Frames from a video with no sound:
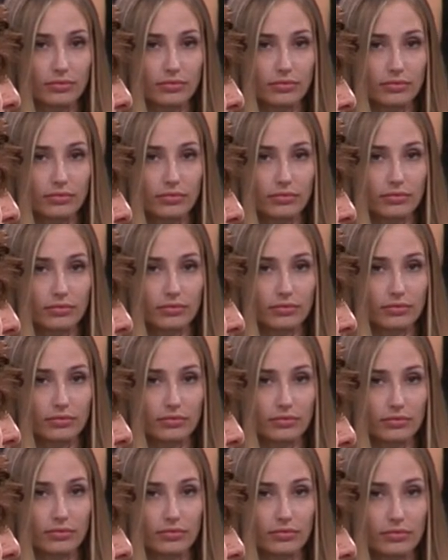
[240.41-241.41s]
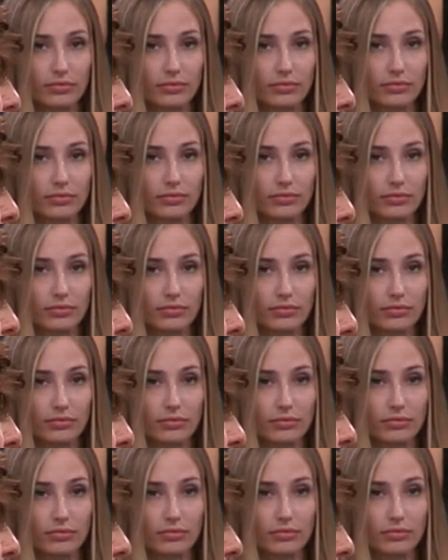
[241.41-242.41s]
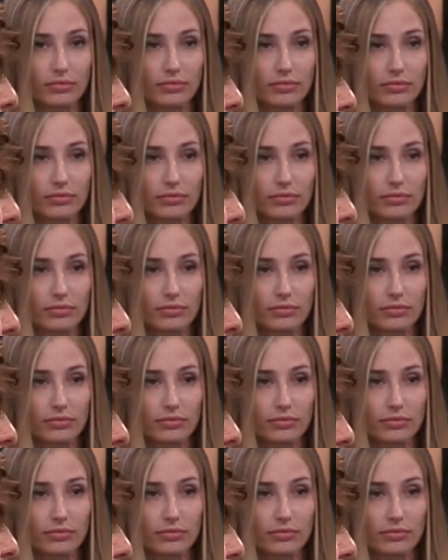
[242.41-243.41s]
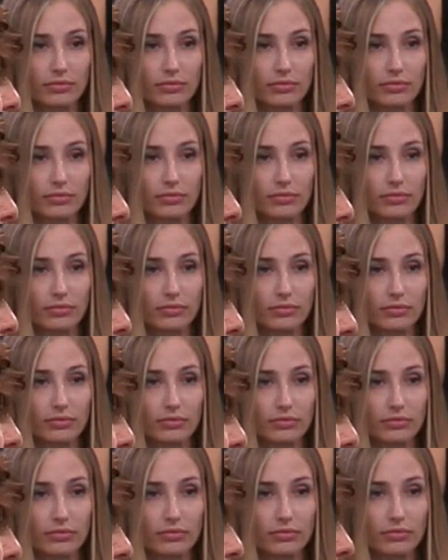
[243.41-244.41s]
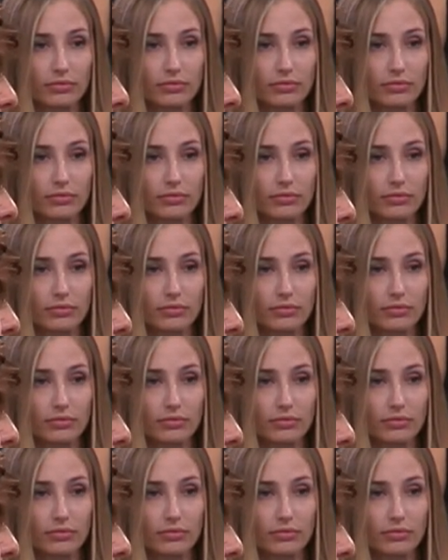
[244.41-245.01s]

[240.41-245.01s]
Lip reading: This person isn't speaking.